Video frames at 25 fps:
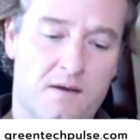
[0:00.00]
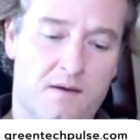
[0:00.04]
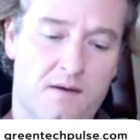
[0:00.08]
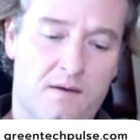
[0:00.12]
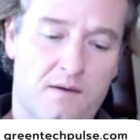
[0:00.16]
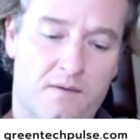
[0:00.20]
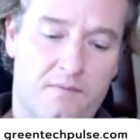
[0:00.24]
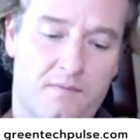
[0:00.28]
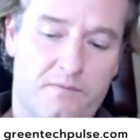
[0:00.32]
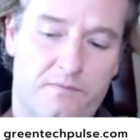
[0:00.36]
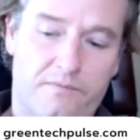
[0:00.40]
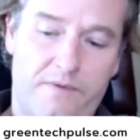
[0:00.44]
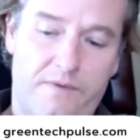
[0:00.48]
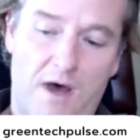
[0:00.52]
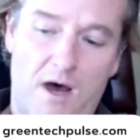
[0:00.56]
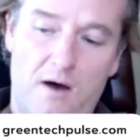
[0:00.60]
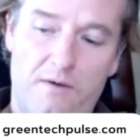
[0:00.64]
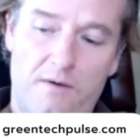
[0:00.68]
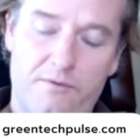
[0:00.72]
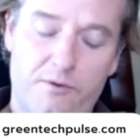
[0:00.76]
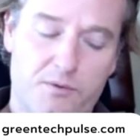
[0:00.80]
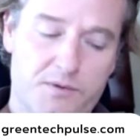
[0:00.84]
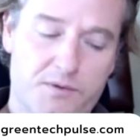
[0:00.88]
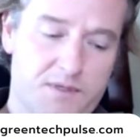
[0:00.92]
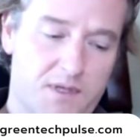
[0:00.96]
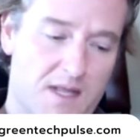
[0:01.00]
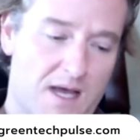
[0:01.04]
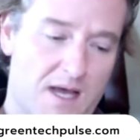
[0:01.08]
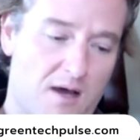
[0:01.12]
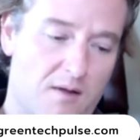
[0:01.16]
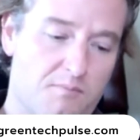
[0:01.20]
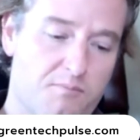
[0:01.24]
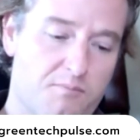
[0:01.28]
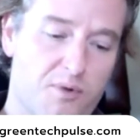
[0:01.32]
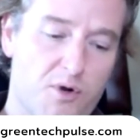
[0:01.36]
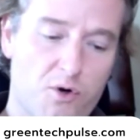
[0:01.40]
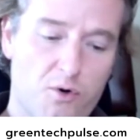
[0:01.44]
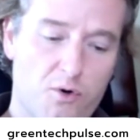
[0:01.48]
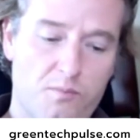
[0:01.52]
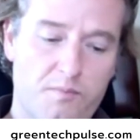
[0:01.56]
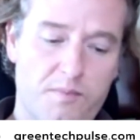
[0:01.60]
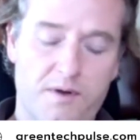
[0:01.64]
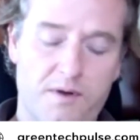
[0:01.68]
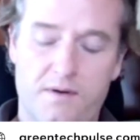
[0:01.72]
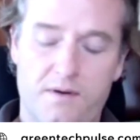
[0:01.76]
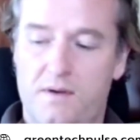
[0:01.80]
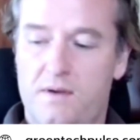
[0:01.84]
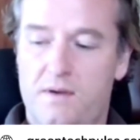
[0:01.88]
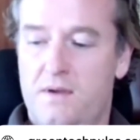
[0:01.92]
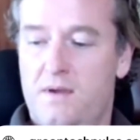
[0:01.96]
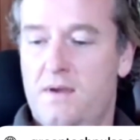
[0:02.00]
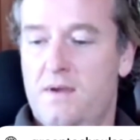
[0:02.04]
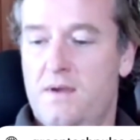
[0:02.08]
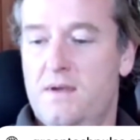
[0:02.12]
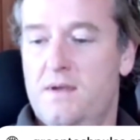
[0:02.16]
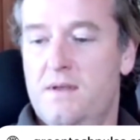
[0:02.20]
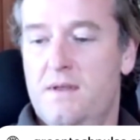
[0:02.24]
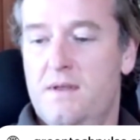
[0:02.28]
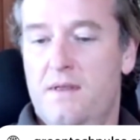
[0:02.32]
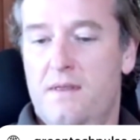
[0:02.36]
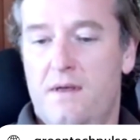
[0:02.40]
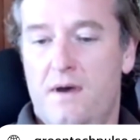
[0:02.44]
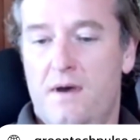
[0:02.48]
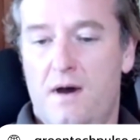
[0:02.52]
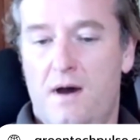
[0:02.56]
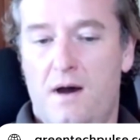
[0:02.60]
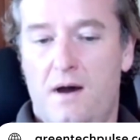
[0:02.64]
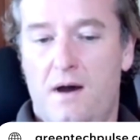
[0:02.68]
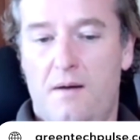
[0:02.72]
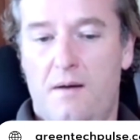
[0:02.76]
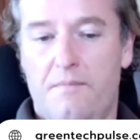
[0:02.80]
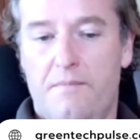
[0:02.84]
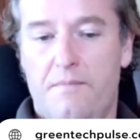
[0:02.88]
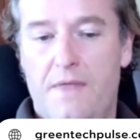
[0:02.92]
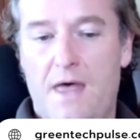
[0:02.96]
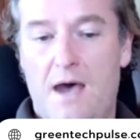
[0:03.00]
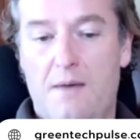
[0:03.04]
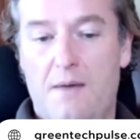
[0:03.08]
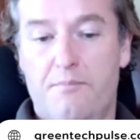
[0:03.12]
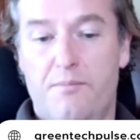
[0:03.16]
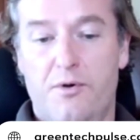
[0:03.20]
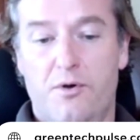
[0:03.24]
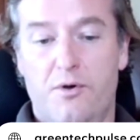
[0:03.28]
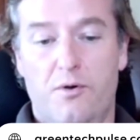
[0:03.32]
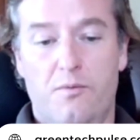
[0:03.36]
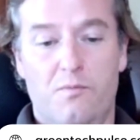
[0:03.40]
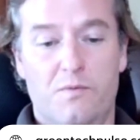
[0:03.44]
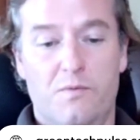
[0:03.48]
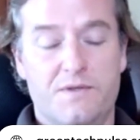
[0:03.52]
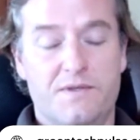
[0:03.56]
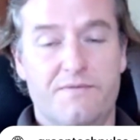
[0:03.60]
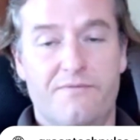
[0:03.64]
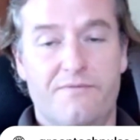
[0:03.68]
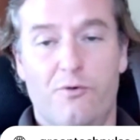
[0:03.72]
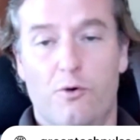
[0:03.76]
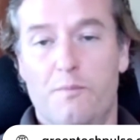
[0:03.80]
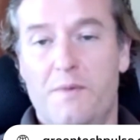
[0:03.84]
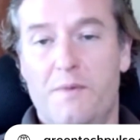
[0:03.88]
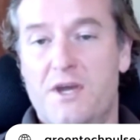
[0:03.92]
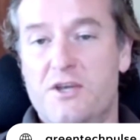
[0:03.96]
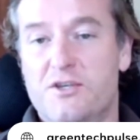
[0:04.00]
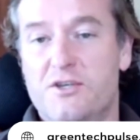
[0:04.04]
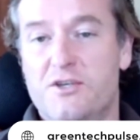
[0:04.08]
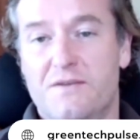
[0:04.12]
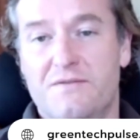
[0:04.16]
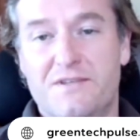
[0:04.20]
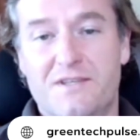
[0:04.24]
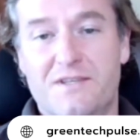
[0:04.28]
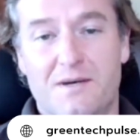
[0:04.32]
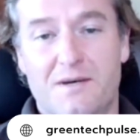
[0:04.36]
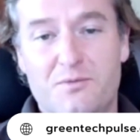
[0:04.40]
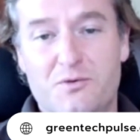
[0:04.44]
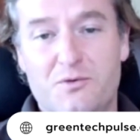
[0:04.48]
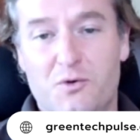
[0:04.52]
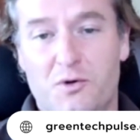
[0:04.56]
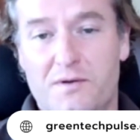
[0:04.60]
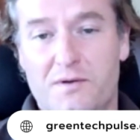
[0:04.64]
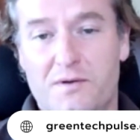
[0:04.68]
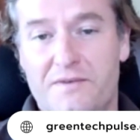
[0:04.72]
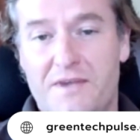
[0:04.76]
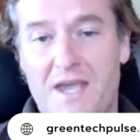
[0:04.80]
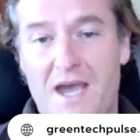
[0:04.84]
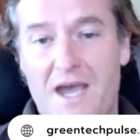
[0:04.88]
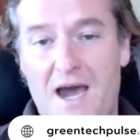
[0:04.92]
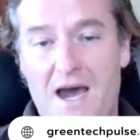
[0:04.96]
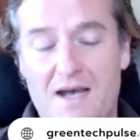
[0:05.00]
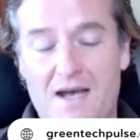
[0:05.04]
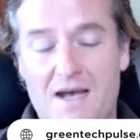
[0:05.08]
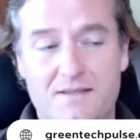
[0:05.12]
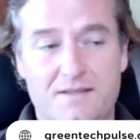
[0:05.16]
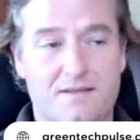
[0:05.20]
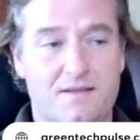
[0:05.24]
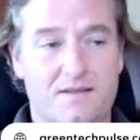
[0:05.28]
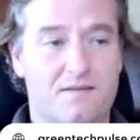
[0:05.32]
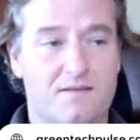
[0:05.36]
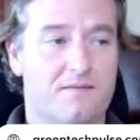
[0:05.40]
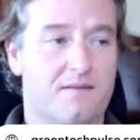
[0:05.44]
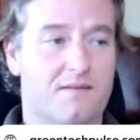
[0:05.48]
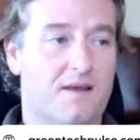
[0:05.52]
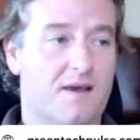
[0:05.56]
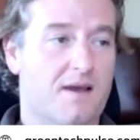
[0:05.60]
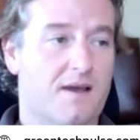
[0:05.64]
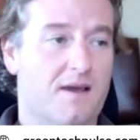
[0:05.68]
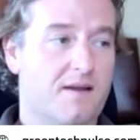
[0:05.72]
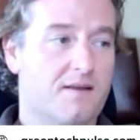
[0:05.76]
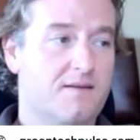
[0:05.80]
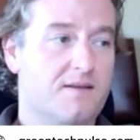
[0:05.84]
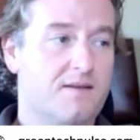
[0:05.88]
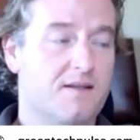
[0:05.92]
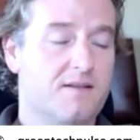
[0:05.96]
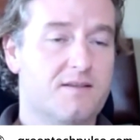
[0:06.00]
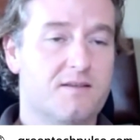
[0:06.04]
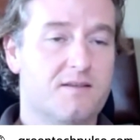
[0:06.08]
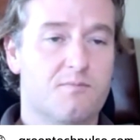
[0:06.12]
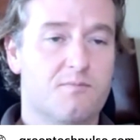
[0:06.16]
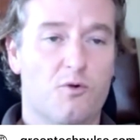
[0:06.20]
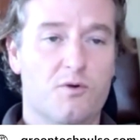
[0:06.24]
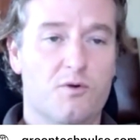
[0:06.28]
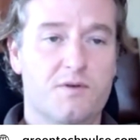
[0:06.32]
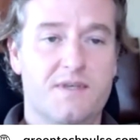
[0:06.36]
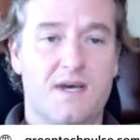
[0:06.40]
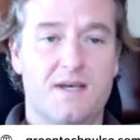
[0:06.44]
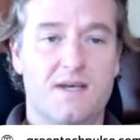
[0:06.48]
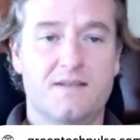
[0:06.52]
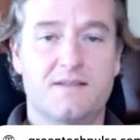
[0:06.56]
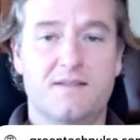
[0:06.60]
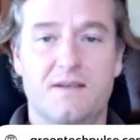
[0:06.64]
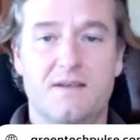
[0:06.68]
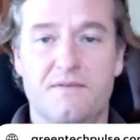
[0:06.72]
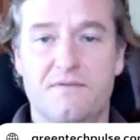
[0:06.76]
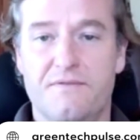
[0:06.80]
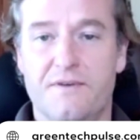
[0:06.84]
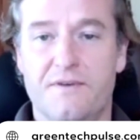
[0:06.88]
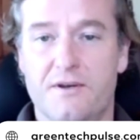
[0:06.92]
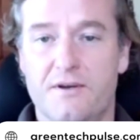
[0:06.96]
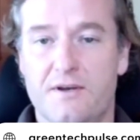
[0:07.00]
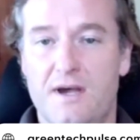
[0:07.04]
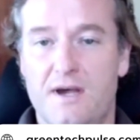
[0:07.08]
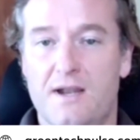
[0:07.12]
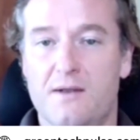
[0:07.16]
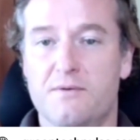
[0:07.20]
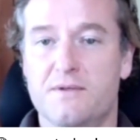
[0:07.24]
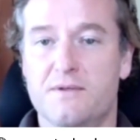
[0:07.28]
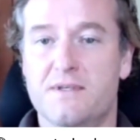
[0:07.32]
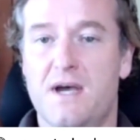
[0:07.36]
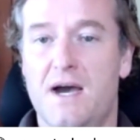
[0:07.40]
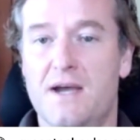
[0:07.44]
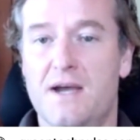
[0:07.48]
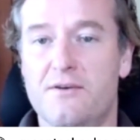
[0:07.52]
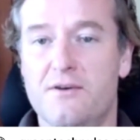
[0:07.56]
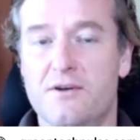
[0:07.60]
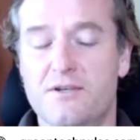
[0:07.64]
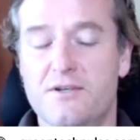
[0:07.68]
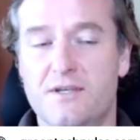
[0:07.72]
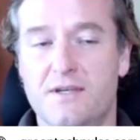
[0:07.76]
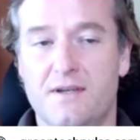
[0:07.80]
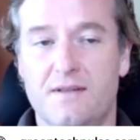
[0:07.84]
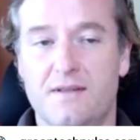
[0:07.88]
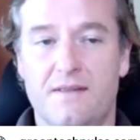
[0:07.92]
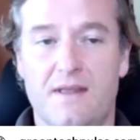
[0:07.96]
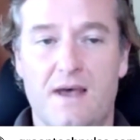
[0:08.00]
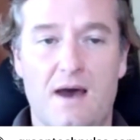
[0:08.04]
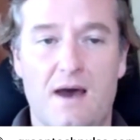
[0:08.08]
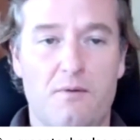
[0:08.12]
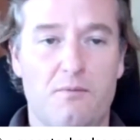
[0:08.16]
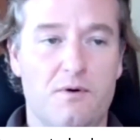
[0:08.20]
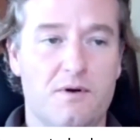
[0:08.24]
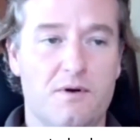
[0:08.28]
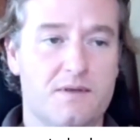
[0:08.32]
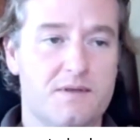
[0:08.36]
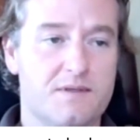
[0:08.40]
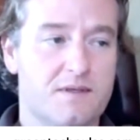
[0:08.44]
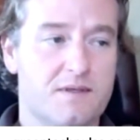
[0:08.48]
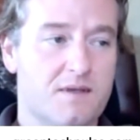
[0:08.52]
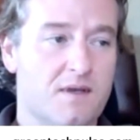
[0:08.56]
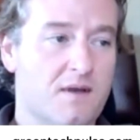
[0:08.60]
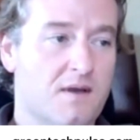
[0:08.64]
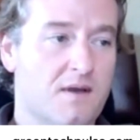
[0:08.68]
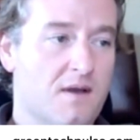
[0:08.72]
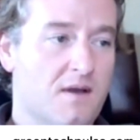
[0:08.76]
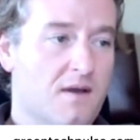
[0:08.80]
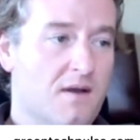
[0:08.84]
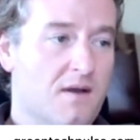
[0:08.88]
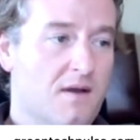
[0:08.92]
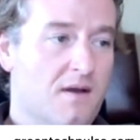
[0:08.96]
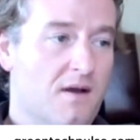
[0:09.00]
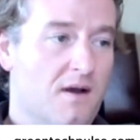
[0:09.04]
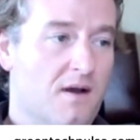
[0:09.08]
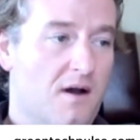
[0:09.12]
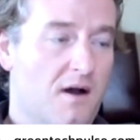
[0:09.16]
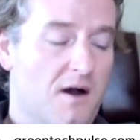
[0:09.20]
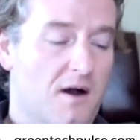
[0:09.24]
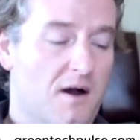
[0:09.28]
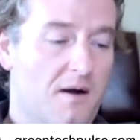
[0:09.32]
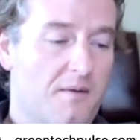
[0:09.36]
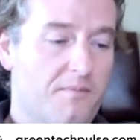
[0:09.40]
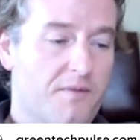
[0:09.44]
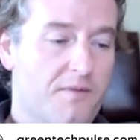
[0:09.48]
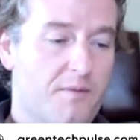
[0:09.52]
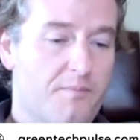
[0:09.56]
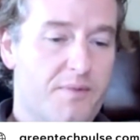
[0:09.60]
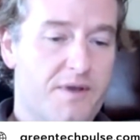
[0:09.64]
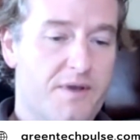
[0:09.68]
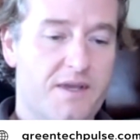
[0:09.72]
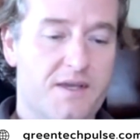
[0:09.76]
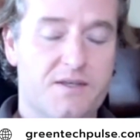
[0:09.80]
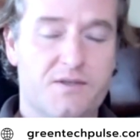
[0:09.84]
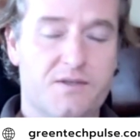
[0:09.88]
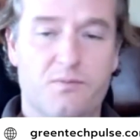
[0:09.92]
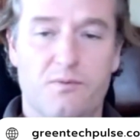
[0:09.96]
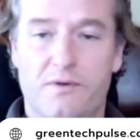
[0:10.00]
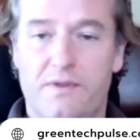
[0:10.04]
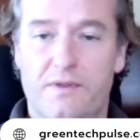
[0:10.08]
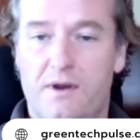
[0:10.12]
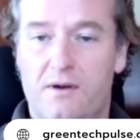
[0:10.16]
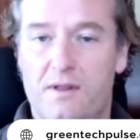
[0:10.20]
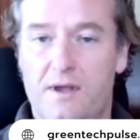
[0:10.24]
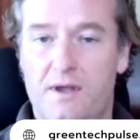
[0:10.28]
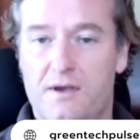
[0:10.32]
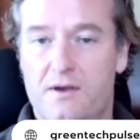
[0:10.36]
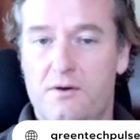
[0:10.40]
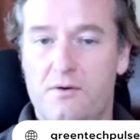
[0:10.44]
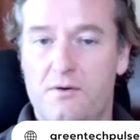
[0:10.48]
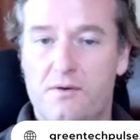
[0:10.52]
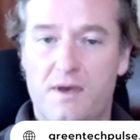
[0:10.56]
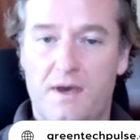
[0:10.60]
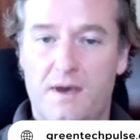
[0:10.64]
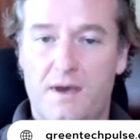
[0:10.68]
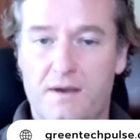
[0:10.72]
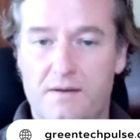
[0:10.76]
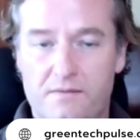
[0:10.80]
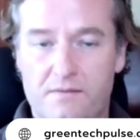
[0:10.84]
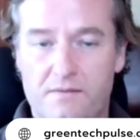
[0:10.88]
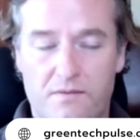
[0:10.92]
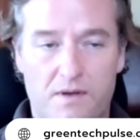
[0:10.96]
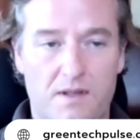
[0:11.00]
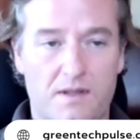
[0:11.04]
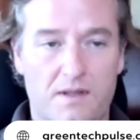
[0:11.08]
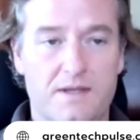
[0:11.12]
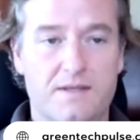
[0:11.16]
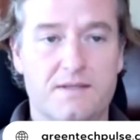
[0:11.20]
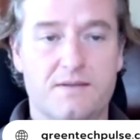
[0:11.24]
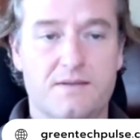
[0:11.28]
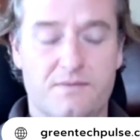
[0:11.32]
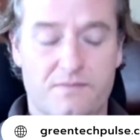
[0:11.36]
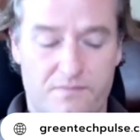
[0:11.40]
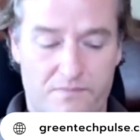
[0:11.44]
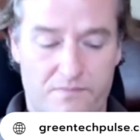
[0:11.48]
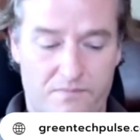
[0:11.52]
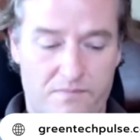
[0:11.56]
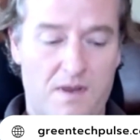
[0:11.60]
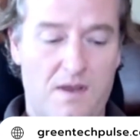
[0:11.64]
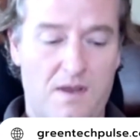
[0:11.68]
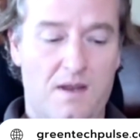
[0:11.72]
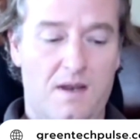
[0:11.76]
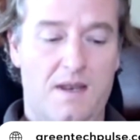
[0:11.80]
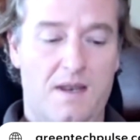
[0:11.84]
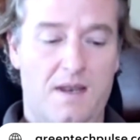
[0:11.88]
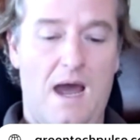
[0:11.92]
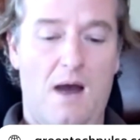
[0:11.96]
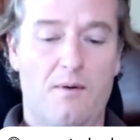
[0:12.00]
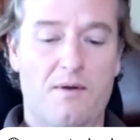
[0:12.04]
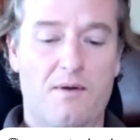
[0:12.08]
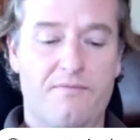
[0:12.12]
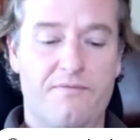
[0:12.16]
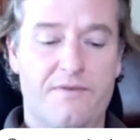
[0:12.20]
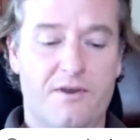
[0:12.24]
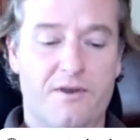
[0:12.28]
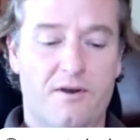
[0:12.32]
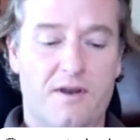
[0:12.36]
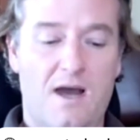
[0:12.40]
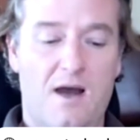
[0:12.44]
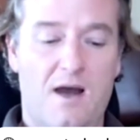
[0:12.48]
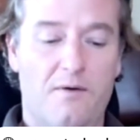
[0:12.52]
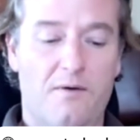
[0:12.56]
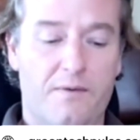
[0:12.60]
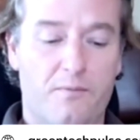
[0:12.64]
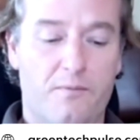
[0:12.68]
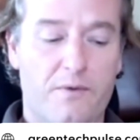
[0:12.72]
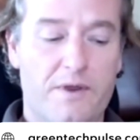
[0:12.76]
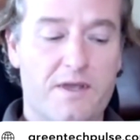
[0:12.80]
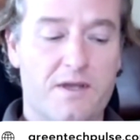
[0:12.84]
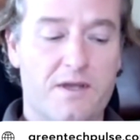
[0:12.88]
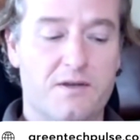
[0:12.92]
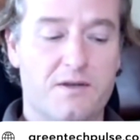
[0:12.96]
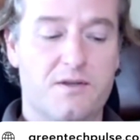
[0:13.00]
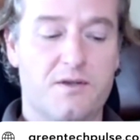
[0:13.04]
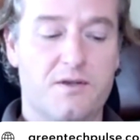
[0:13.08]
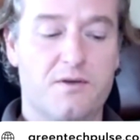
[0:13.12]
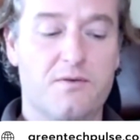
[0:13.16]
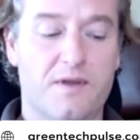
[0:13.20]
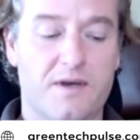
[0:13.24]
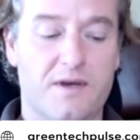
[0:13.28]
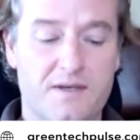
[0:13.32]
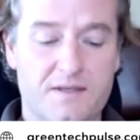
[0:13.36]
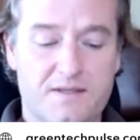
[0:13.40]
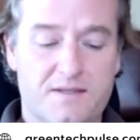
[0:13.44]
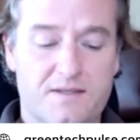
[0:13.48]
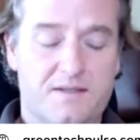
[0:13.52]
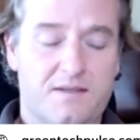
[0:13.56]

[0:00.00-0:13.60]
valve, there was a loud boom. That boom was the formation of some sort of gas. They did some more testing, figured out it was hydrogen, and that was the piece where they're like, okay, at least now we figured out that we can do this.